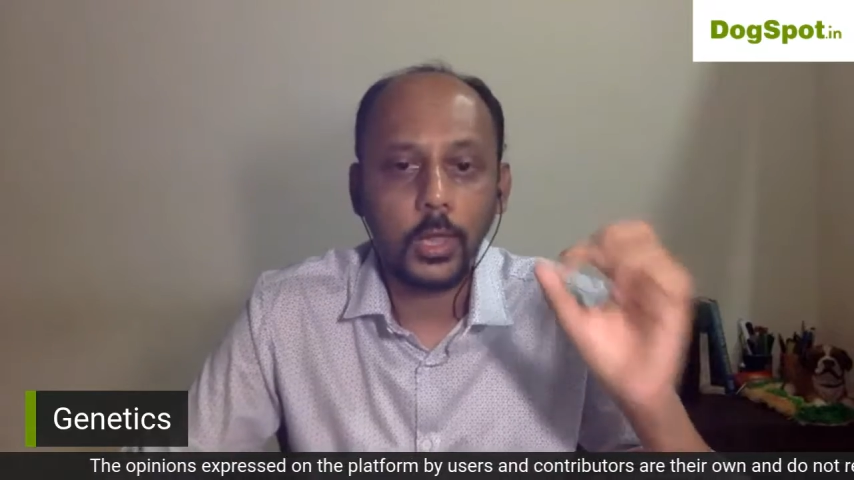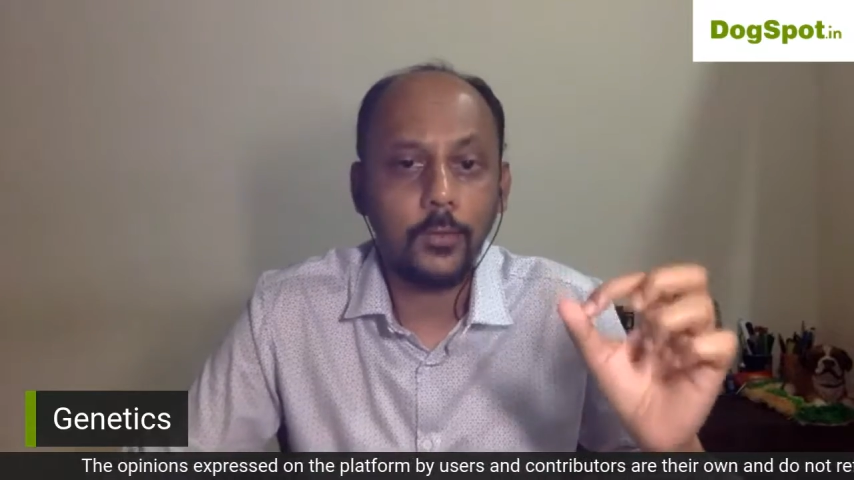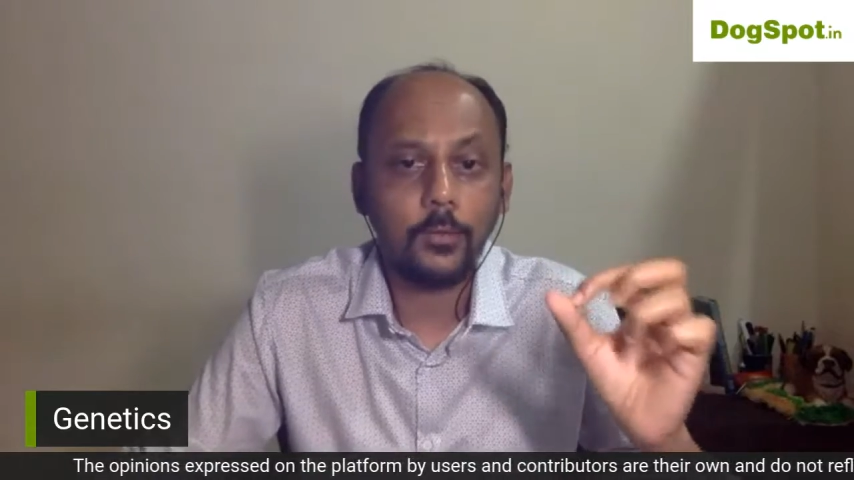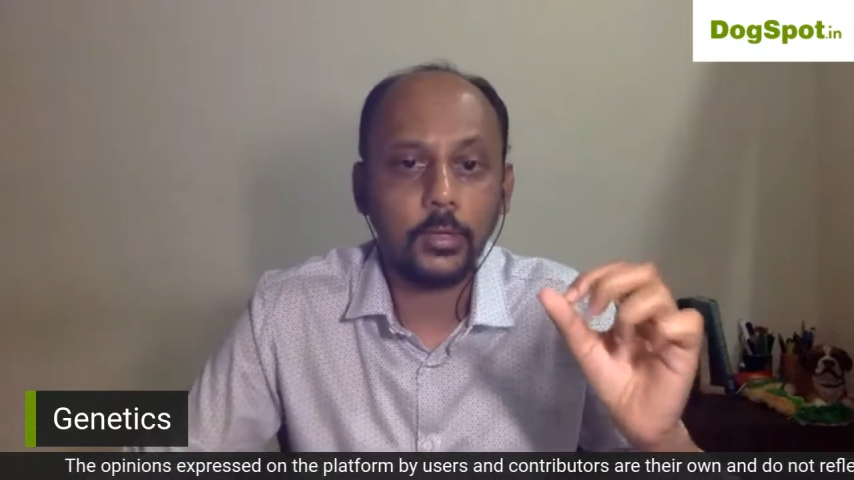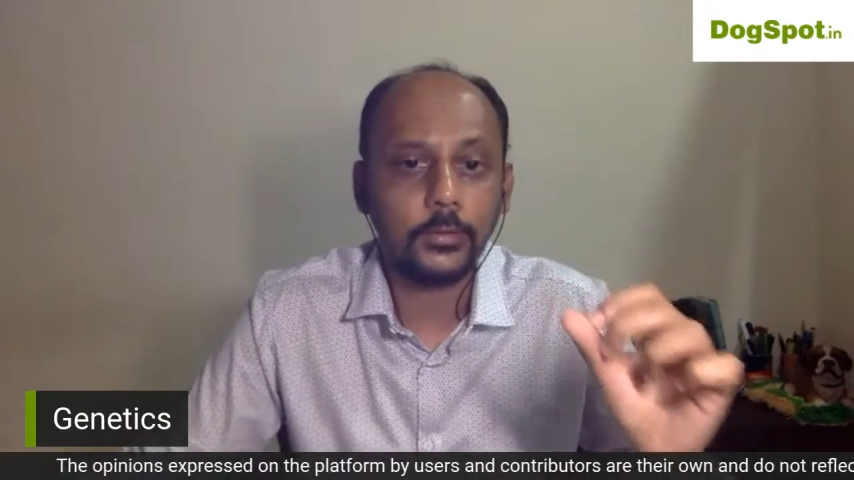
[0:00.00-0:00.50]

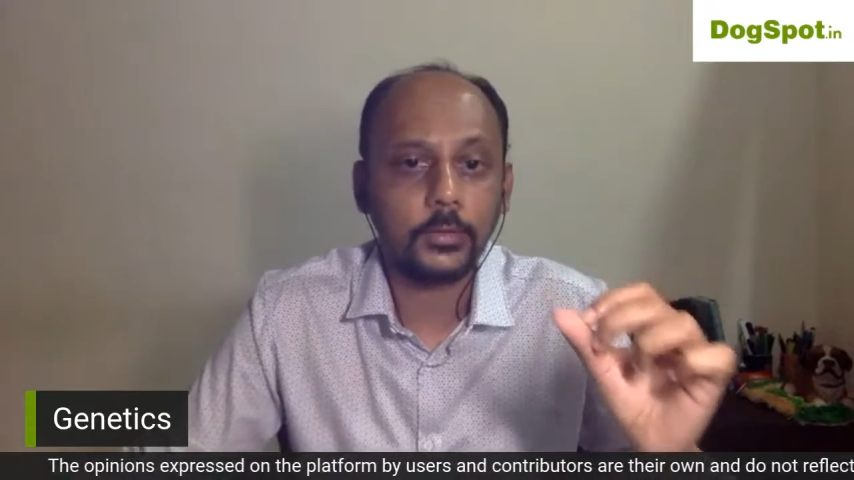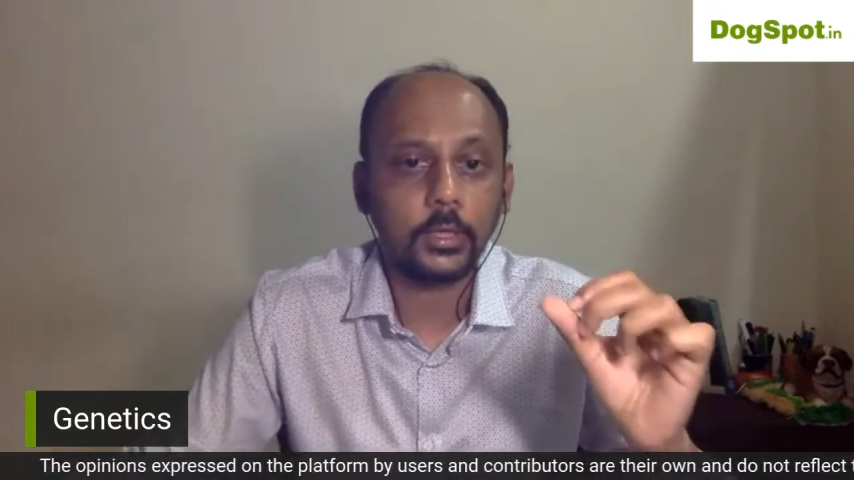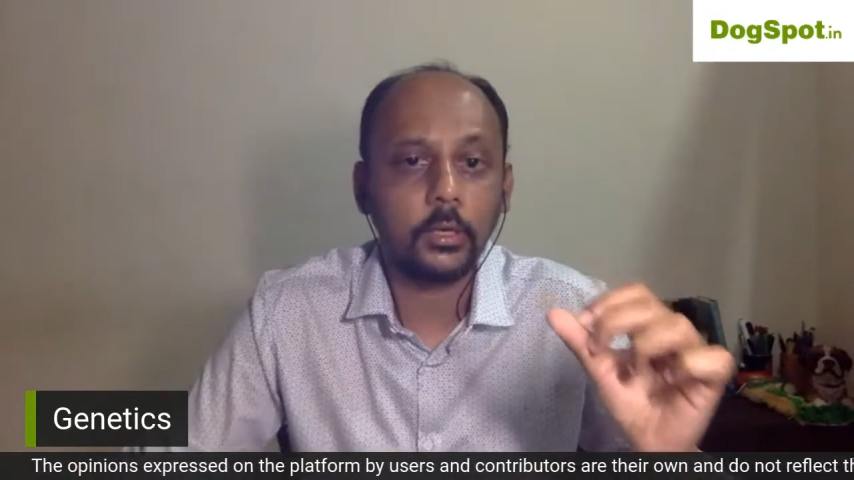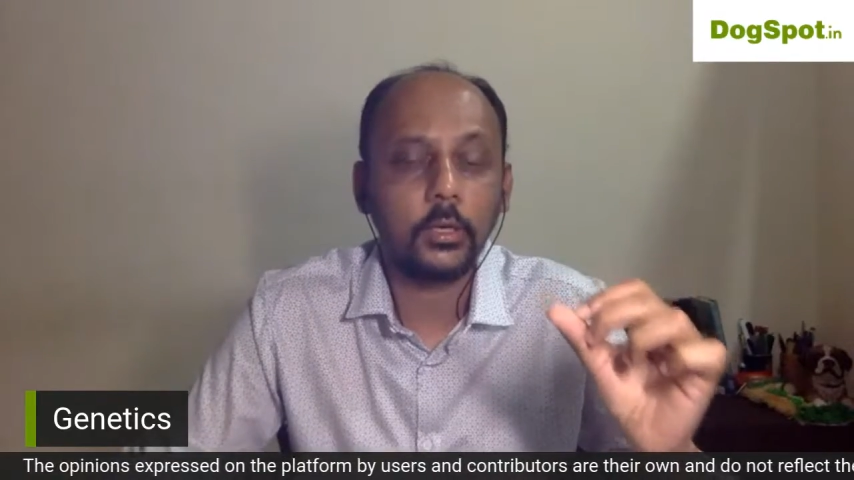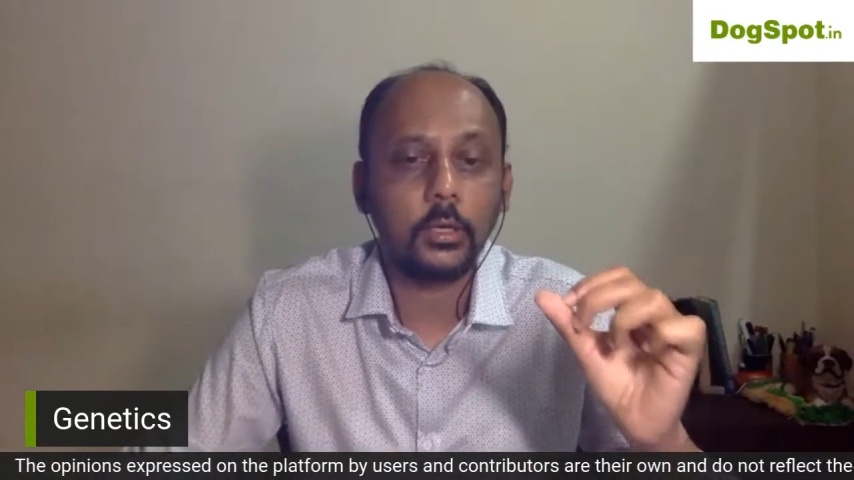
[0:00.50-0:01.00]
every
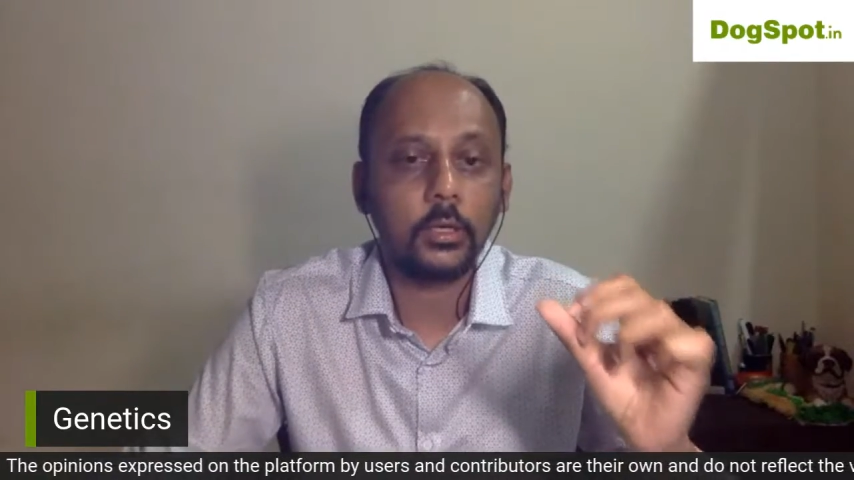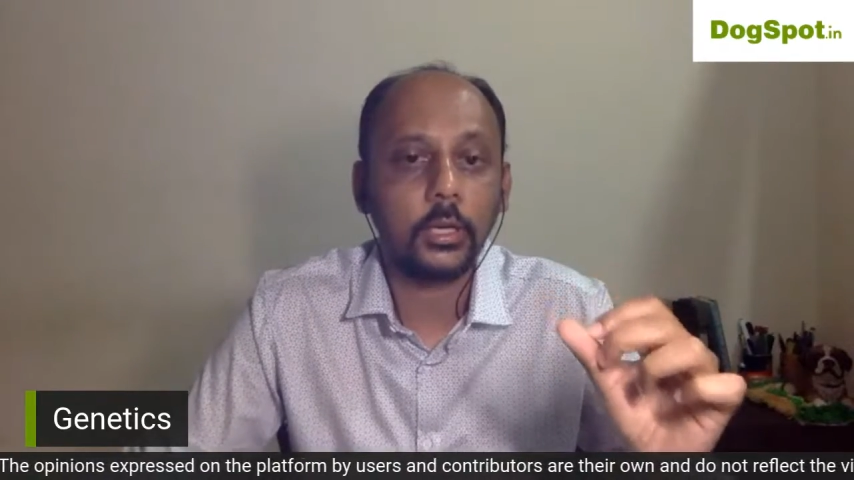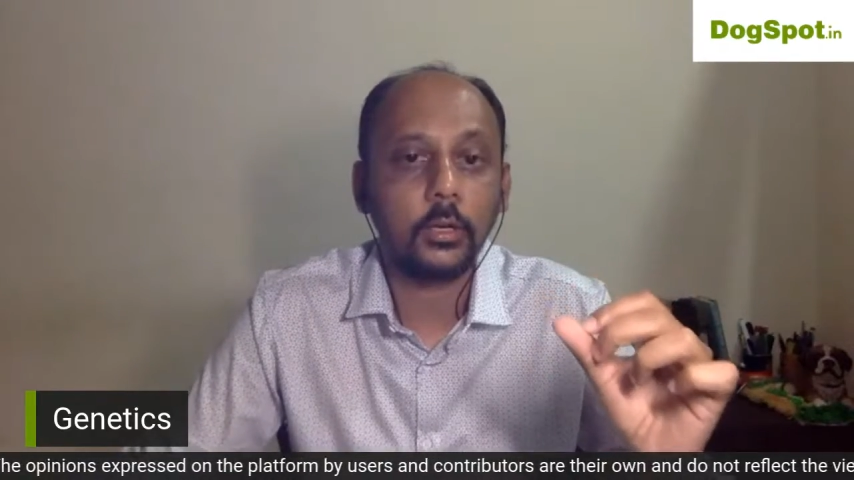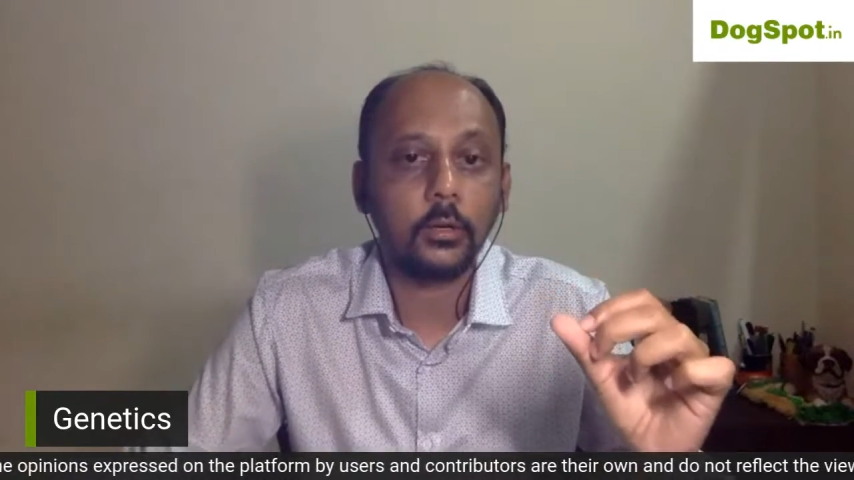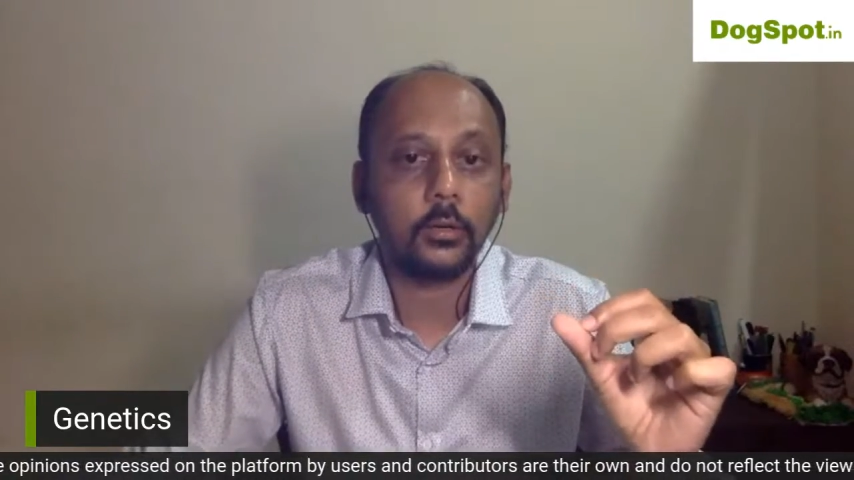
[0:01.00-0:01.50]
single
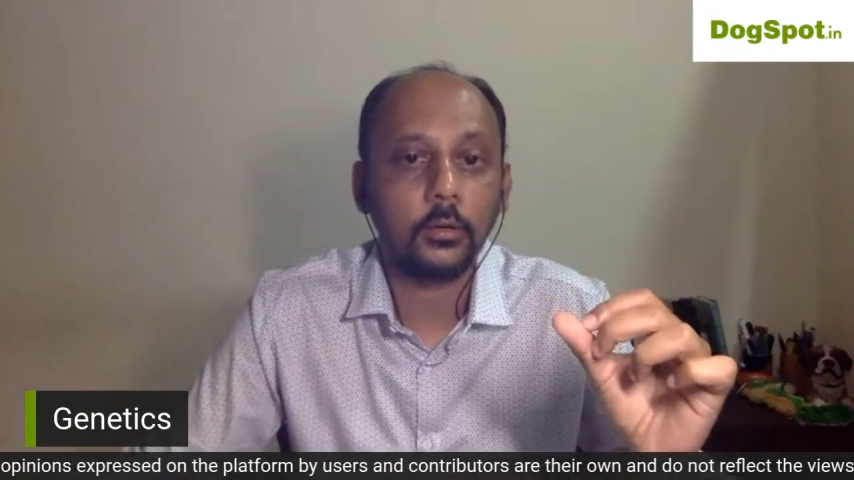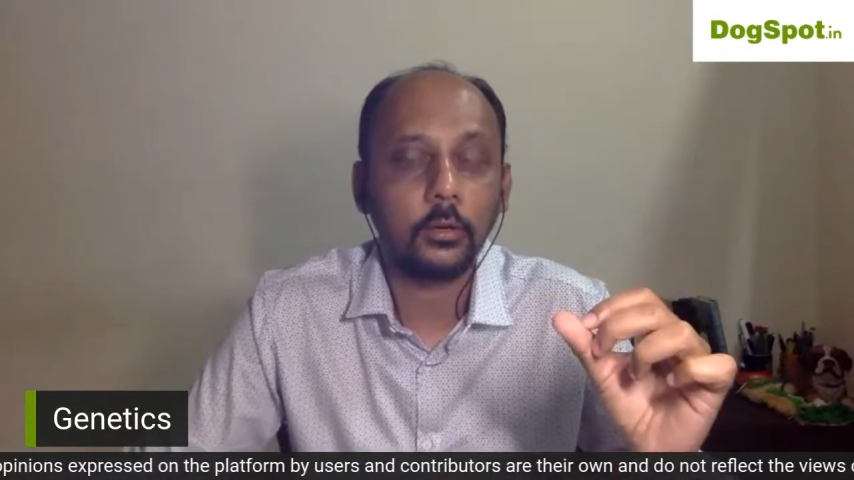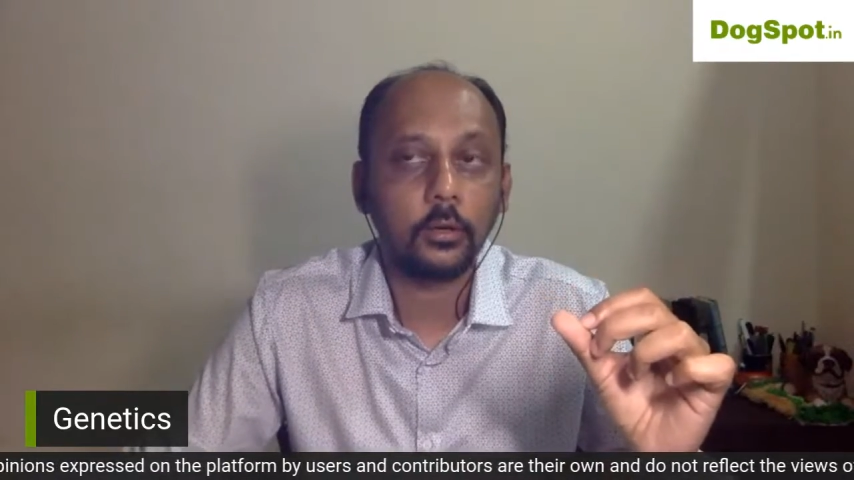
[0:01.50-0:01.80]
day,